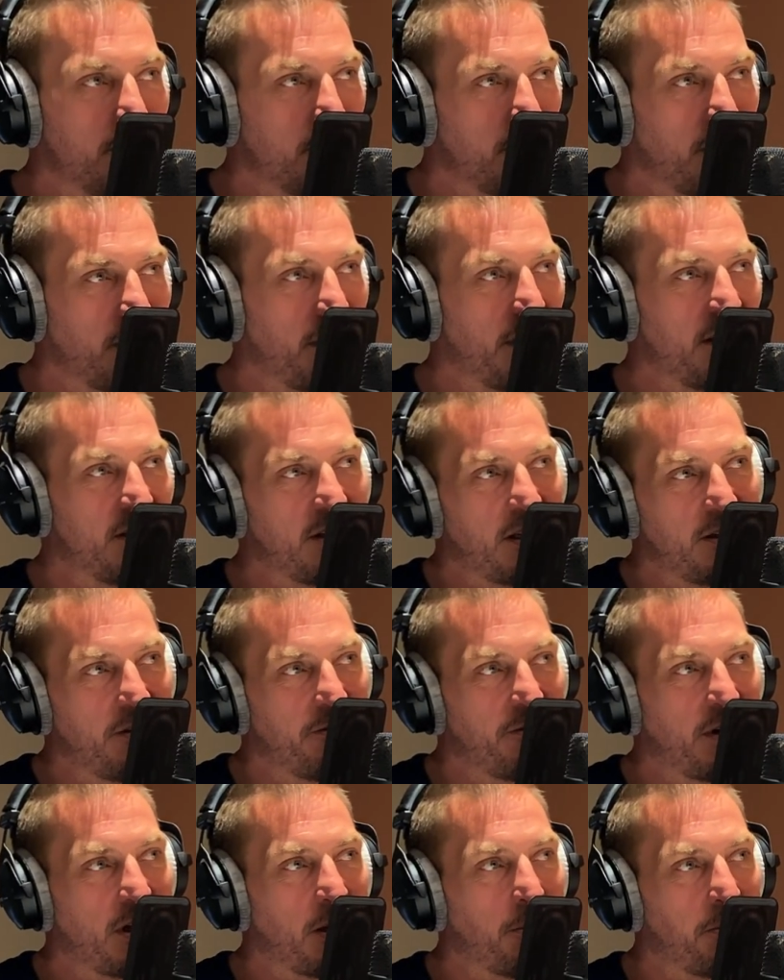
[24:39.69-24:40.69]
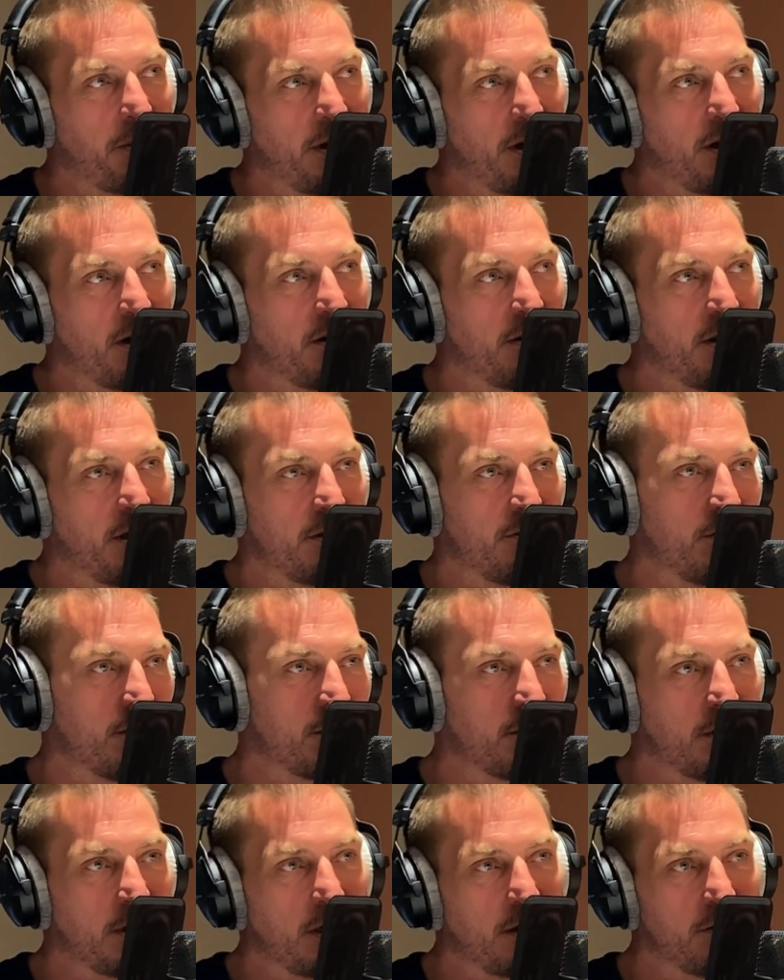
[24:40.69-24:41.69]
The things they develop there, they
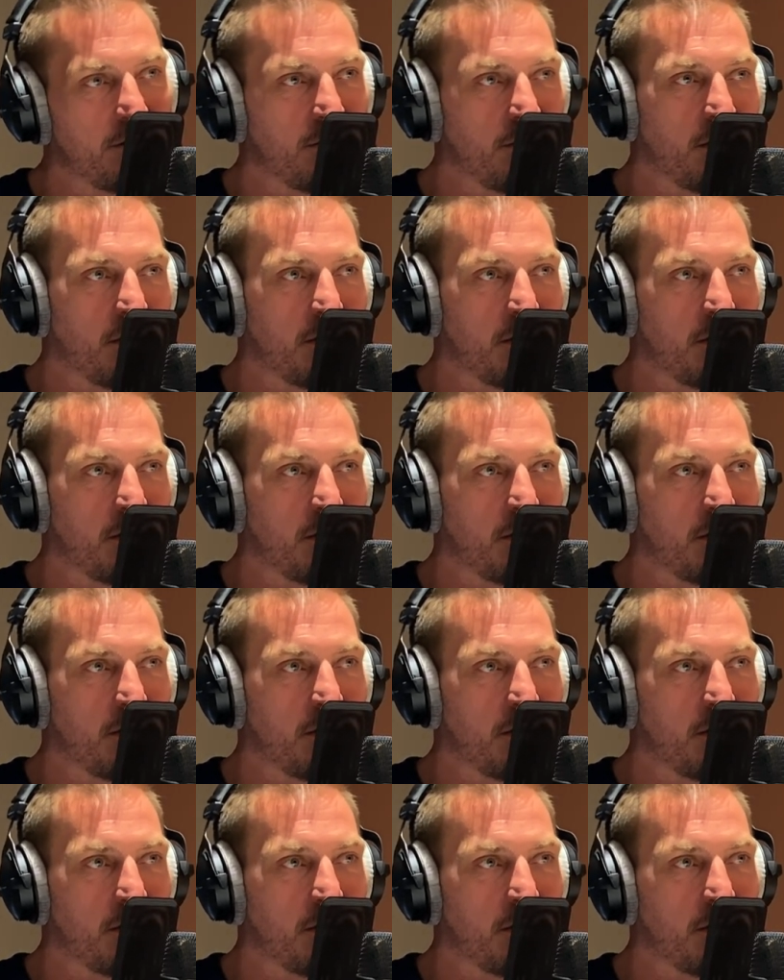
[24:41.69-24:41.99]
drizzle down to